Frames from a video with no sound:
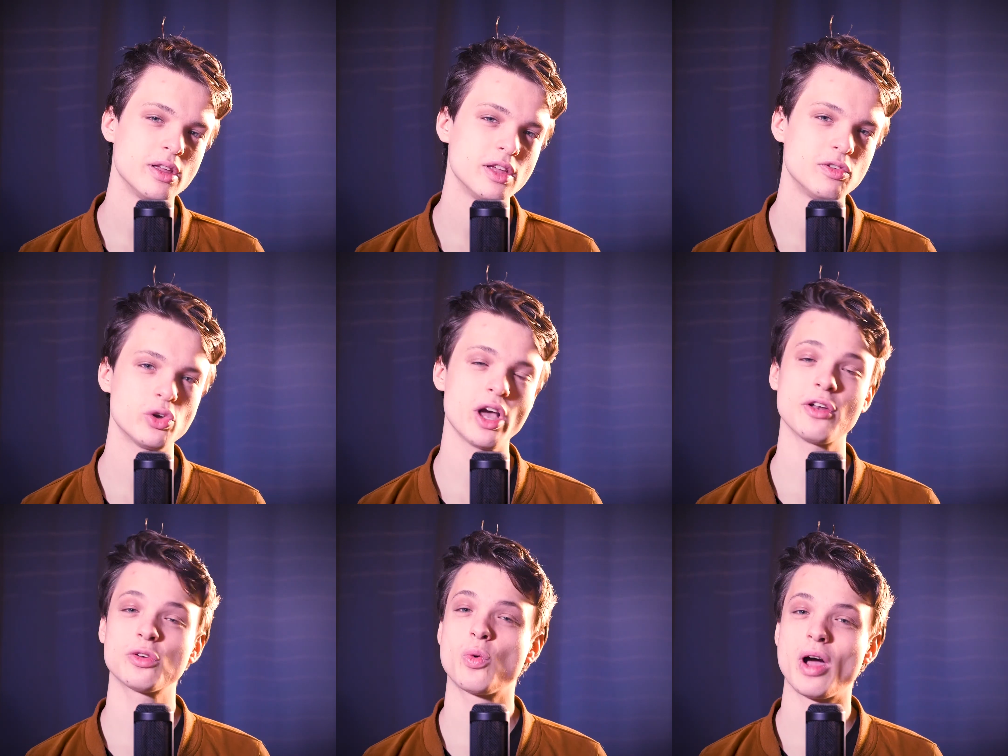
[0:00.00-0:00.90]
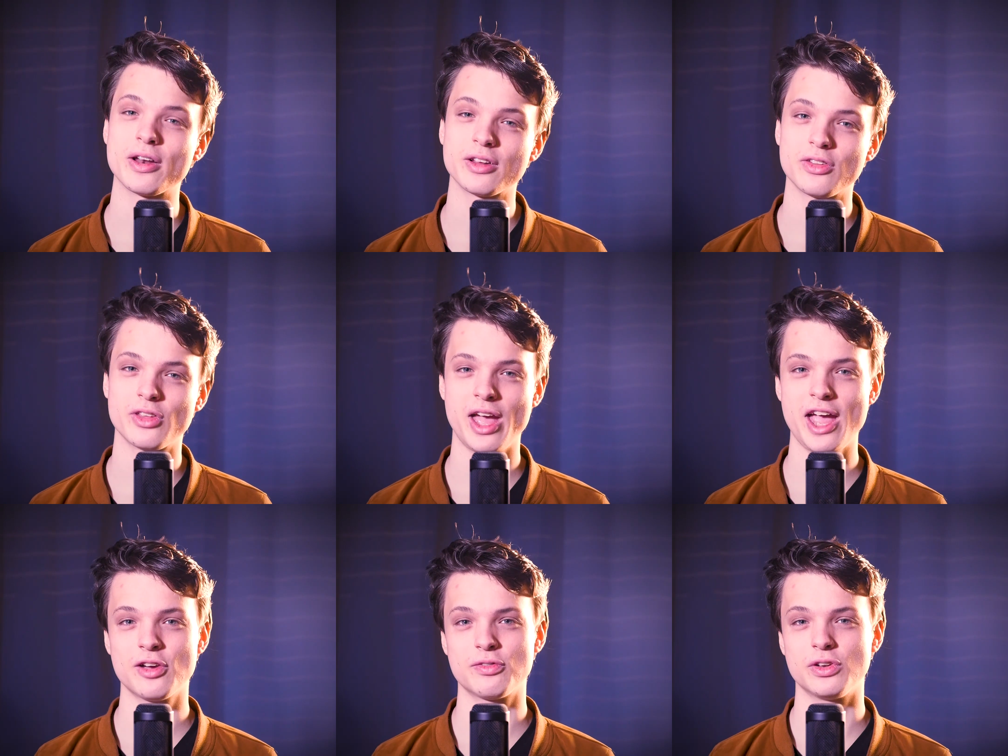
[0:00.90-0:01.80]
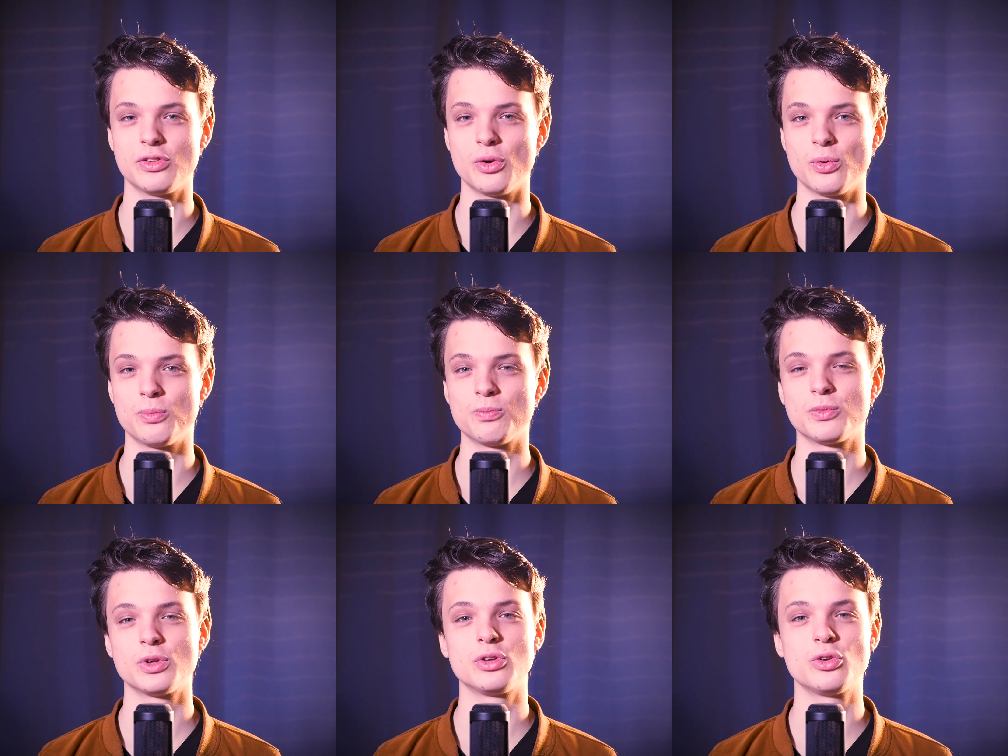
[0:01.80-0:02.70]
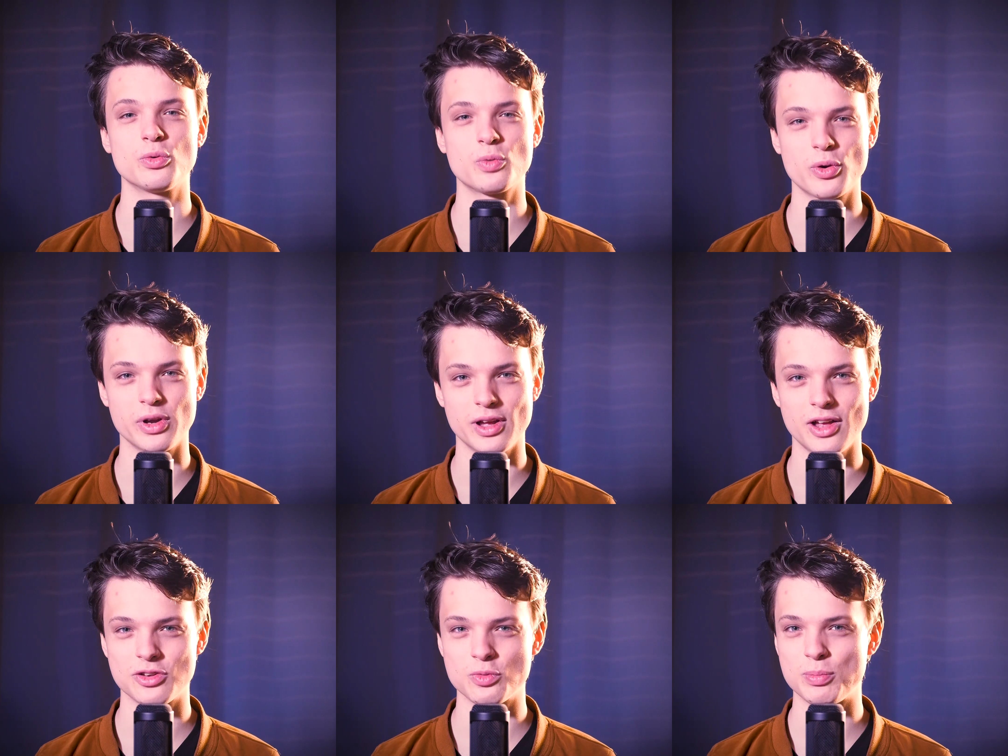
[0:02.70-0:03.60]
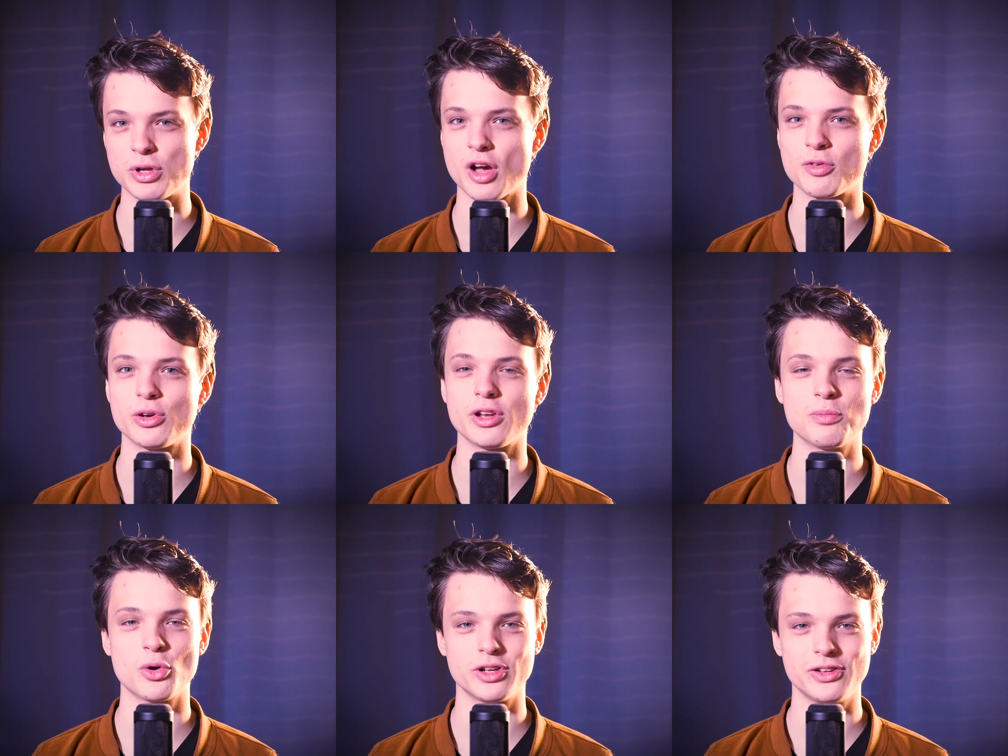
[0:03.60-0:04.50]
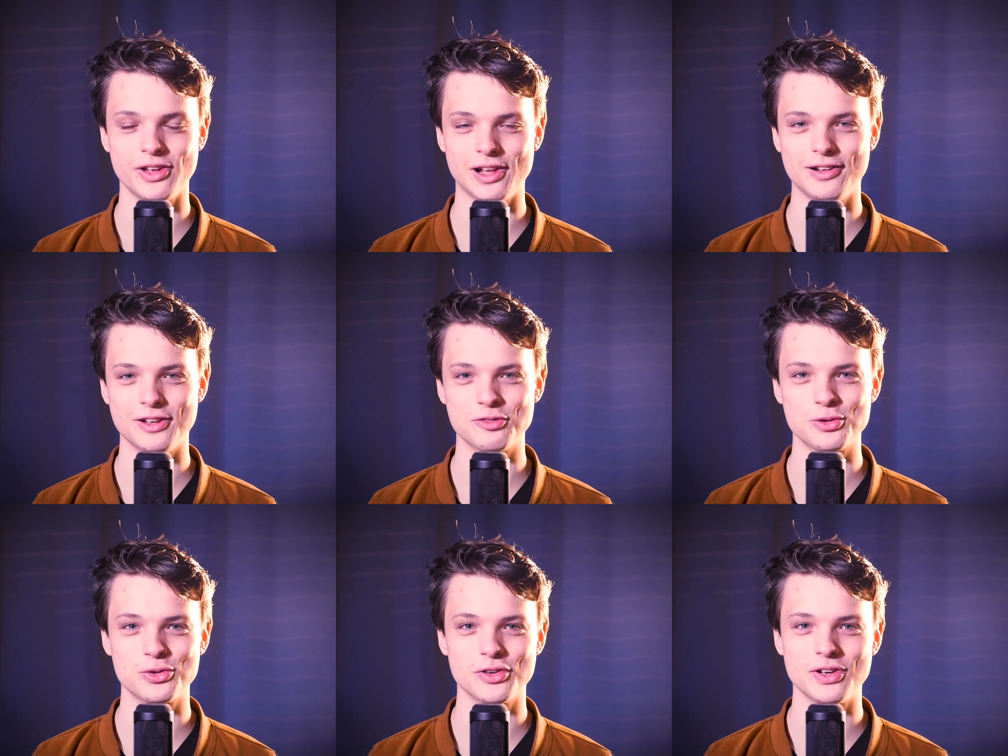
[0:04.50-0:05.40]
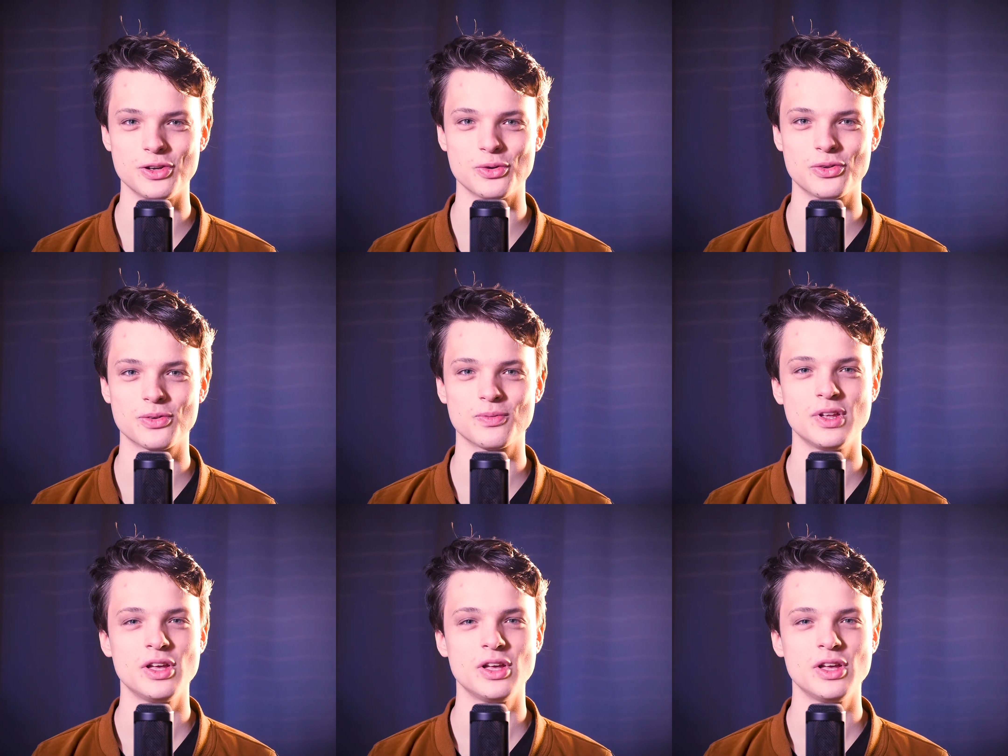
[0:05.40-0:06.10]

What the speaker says: If you can't quite get the hang of it, though, don't worry, as it will be covered in more detail in future videos.